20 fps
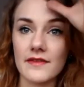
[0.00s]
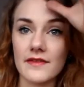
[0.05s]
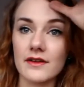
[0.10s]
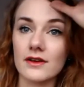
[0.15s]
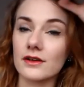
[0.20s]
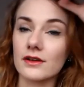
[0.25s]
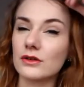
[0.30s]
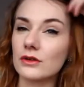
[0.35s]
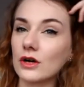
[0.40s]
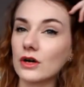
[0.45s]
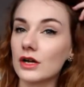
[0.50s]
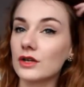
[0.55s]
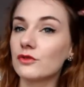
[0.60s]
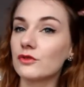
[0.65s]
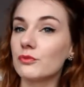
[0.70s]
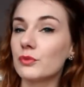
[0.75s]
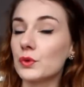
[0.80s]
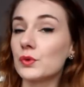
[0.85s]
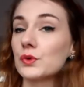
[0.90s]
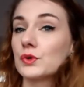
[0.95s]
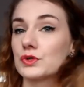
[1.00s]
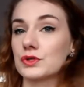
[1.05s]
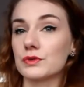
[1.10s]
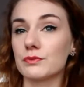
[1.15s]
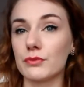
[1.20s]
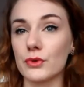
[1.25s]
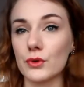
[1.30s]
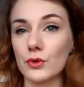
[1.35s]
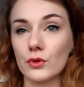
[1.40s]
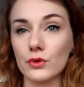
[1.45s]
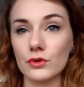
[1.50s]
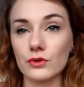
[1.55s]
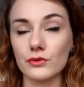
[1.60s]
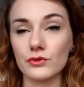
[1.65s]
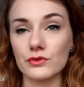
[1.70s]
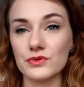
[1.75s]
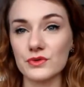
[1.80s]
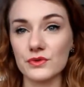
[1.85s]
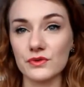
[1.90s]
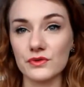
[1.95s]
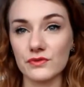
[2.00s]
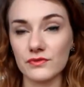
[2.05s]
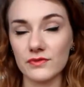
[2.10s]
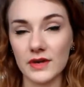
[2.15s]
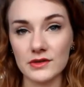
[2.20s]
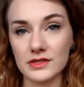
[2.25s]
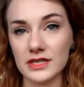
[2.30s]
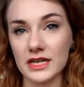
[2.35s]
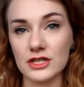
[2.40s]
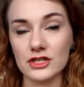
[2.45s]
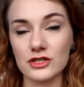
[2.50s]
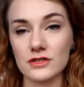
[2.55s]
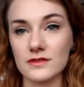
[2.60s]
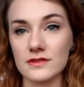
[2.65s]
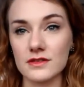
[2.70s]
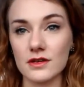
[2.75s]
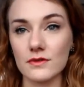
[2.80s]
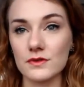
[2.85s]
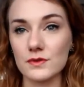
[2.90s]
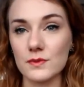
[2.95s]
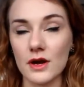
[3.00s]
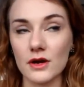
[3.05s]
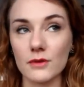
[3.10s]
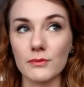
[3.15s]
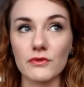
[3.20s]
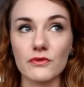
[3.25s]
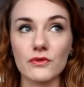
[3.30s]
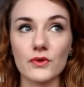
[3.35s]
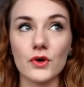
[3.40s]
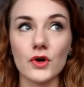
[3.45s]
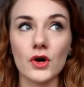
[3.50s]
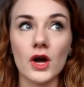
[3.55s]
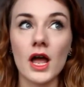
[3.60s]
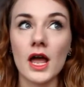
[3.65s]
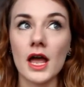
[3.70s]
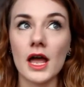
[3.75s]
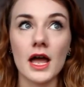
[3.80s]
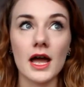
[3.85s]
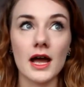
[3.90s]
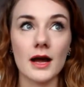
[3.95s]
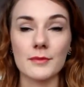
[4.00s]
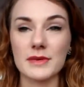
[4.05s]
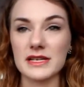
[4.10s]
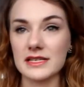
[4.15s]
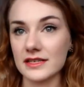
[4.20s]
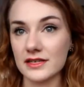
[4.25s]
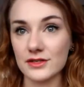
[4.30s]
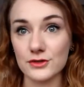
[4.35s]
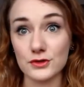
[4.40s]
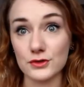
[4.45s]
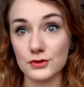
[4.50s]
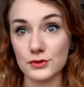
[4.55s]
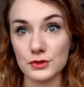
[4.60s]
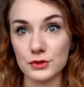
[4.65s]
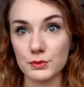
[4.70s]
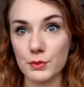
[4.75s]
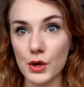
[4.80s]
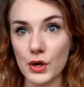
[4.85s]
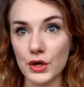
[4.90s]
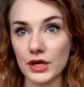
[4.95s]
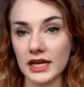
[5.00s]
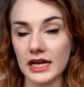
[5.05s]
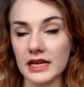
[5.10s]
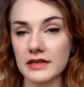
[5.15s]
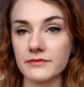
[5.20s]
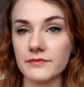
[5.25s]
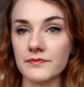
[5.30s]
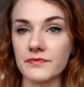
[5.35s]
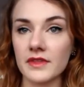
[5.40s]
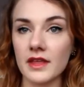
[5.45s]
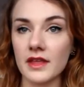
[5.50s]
And then I got kind of bored and bought sort of foundations that I was wearing before, and my skin's just gone to pot again.